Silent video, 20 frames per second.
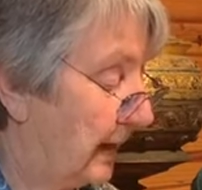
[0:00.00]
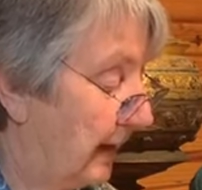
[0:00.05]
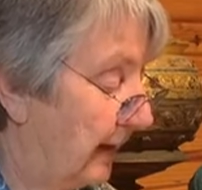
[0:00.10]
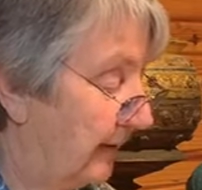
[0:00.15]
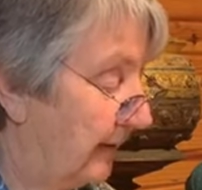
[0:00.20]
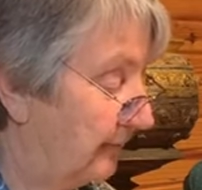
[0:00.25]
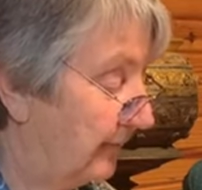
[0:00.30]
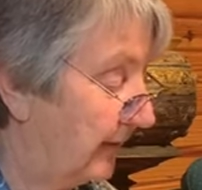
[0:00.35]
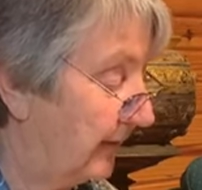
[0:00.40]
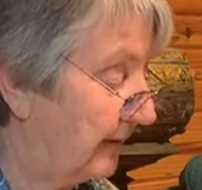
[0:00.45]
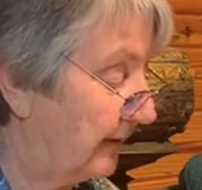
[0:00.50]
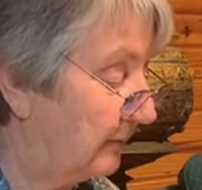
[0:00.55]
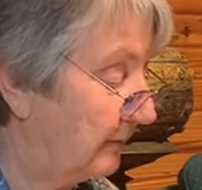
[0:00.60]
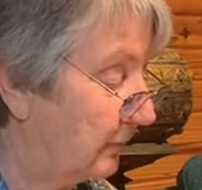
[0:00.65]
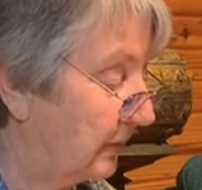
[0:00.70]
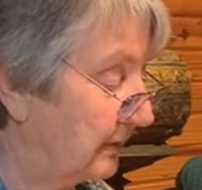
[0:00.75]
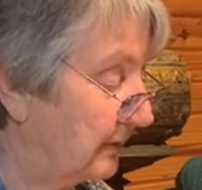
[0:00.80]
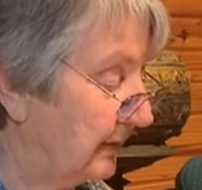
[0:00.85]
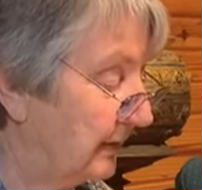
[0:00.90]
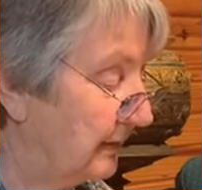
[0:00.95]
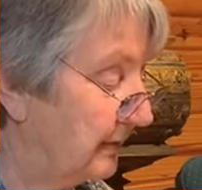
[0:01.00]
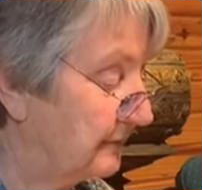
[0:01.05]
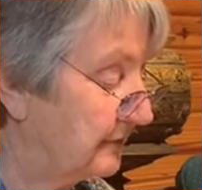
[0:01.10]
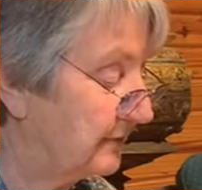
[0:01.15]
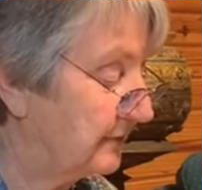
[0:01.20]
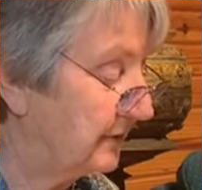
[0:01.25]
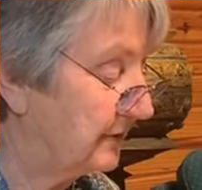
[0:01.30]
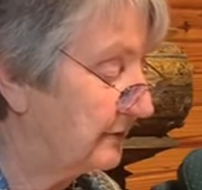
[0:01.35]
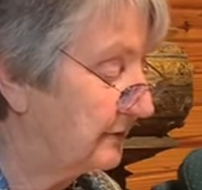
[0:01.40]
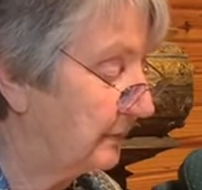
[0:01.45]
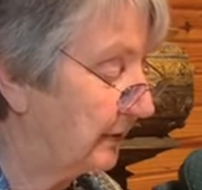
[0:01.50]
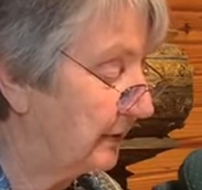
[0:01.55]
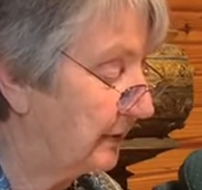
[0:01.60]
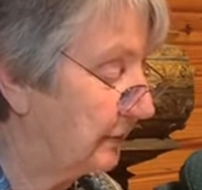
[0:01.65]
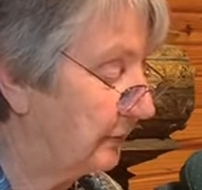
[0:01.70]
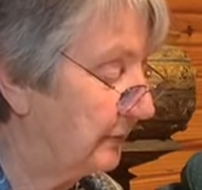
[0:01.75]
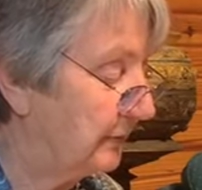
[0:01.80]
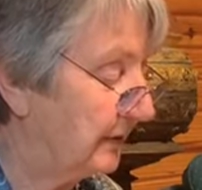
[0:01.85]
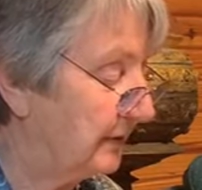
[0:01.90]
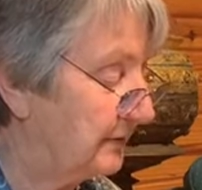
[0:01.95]
If anyone gives these
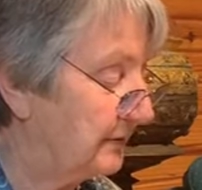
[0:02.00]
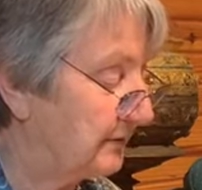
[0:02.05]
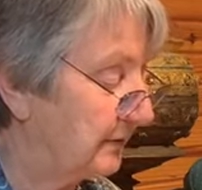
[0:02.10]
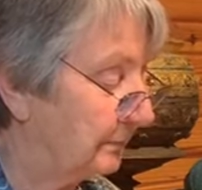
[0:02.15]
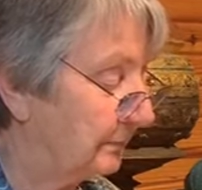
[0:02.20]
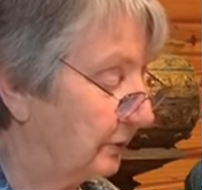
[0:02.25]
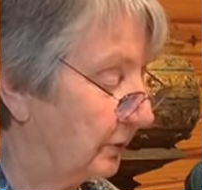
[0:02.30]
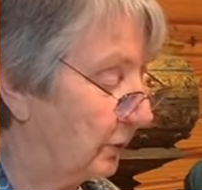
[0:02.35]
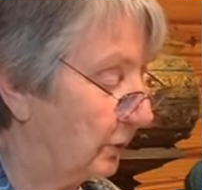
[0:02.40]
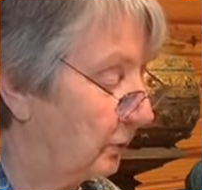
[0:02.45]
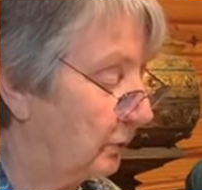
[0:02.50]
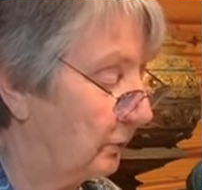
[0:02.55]
bhikkhunis a blow